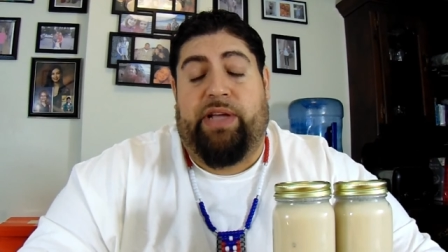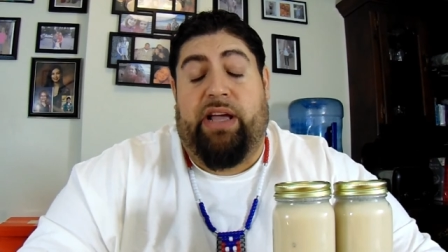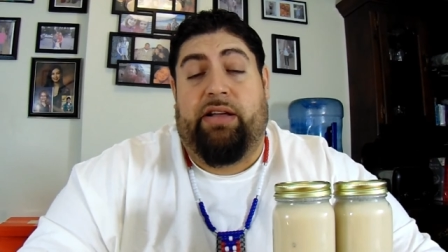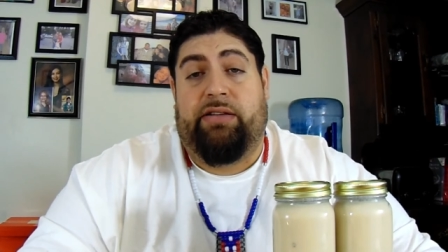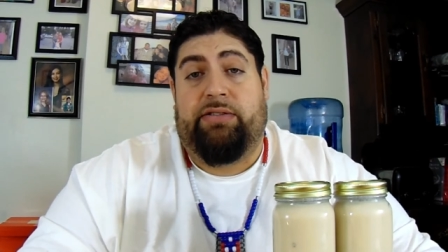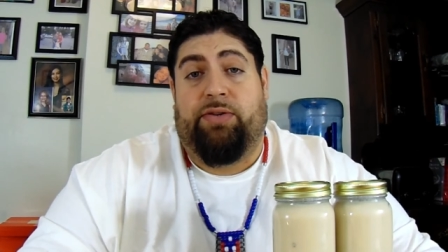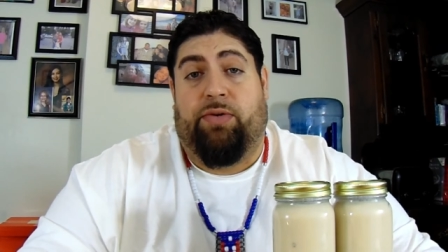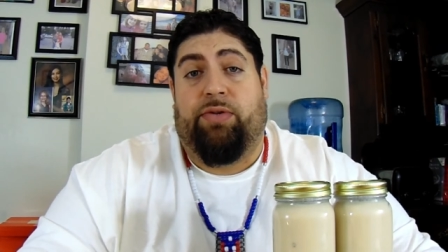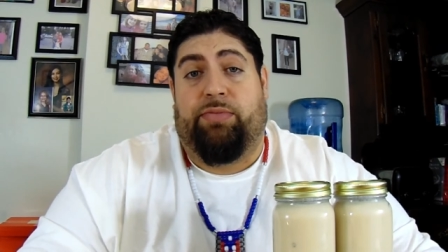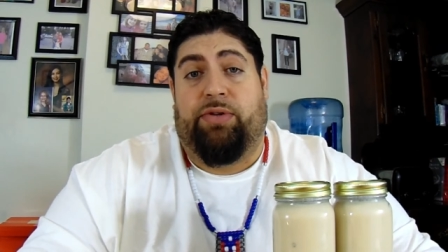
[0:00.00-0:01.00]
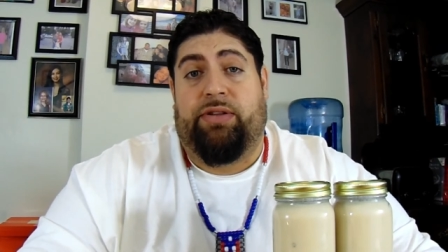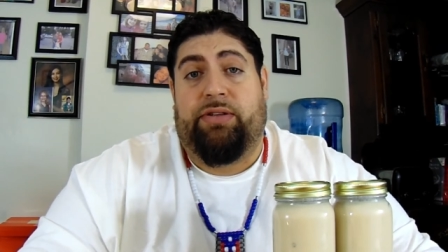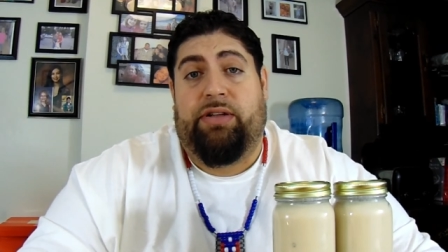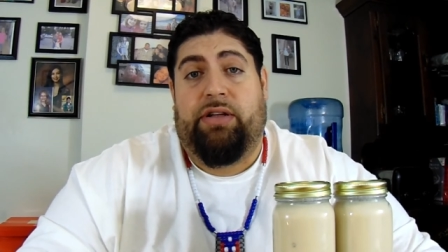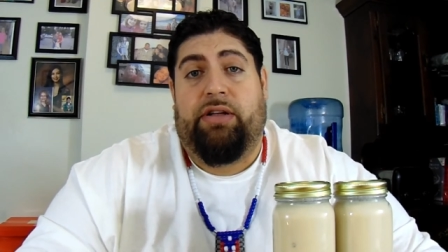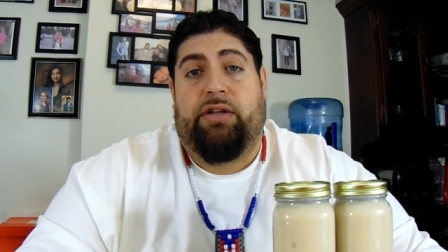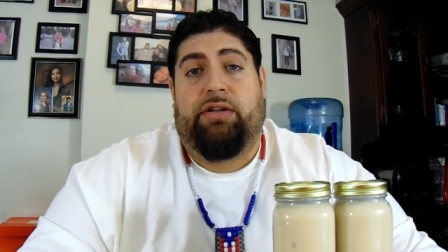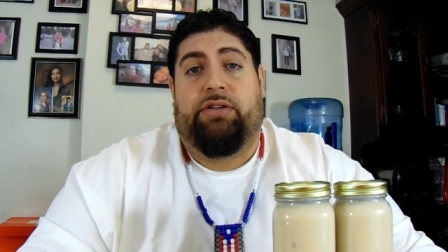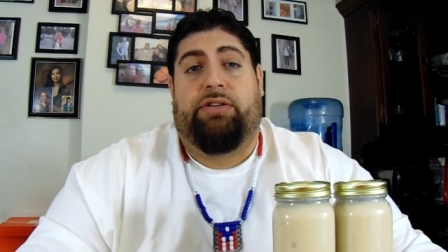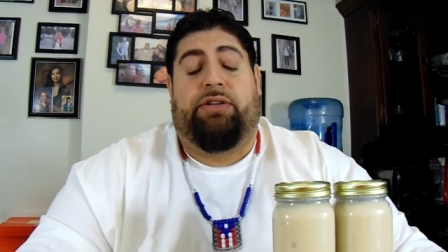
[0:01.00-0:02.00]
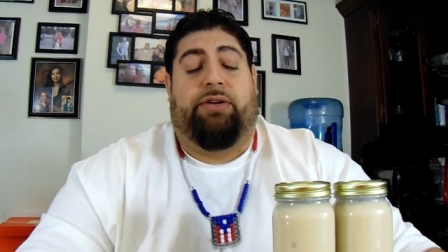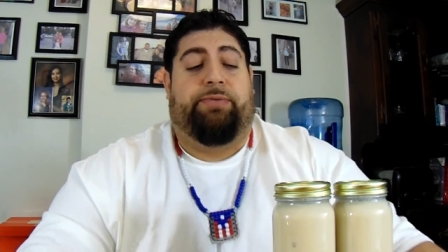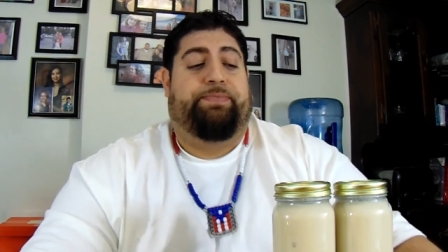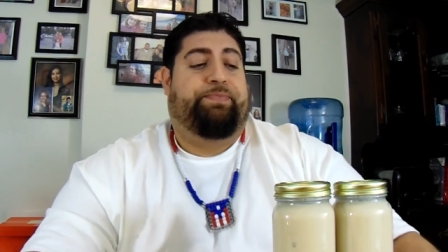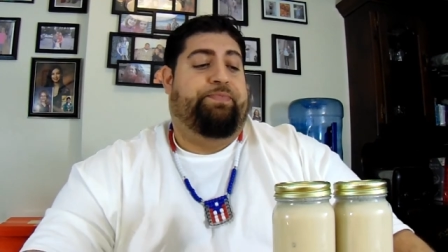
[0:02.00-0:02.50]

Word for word: Yeah, it's horrible. So,